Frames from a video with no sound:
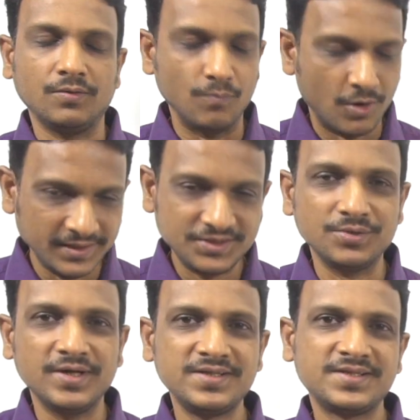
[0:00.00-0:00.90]
Good morning,
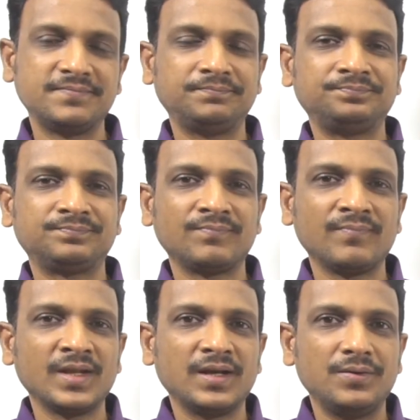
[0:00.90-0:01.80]
students.
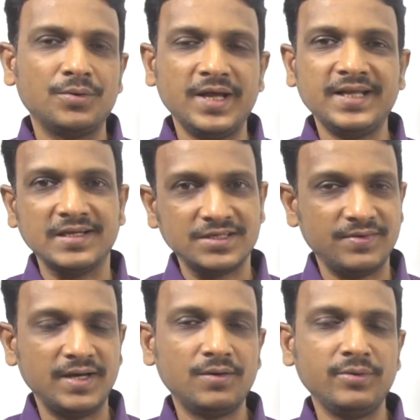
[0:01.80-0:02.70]
Today in this
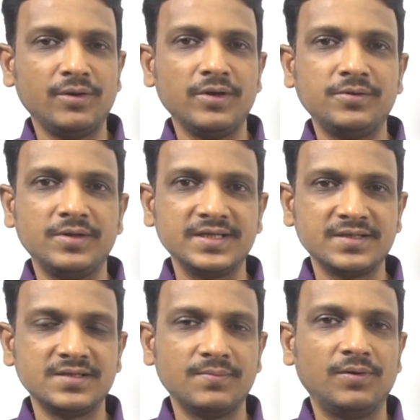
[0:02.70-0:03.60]
video we are going to
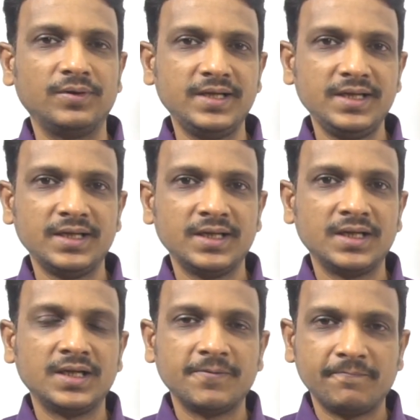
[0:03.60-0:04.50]
discuss about the
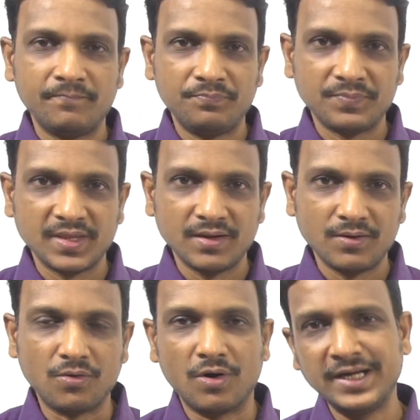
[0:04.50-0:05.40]

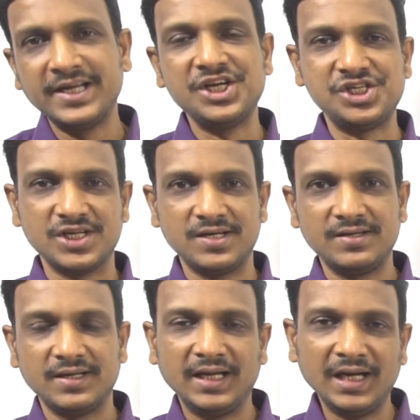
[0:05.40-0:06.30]
coordination
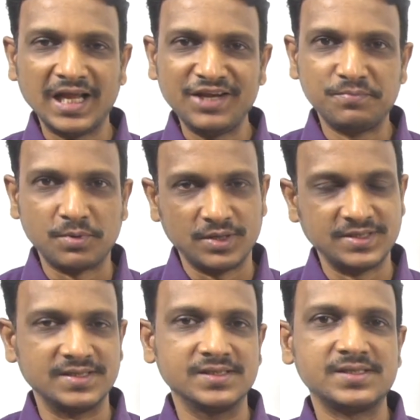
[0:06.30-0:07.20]
in life
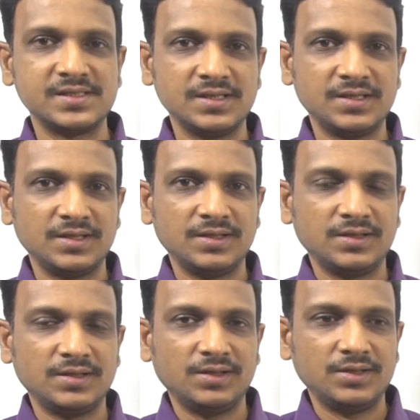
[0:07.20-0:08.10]
processes.
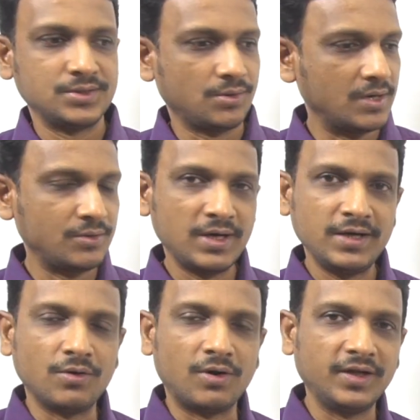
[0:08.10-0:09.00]
So control
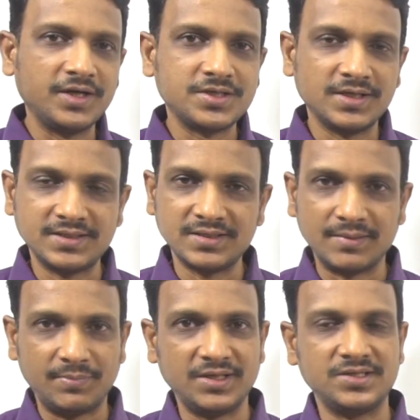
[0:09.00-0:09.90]
and coordination is a
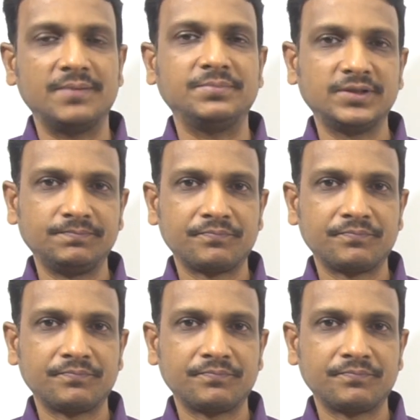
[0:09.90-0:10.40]
separate chapter.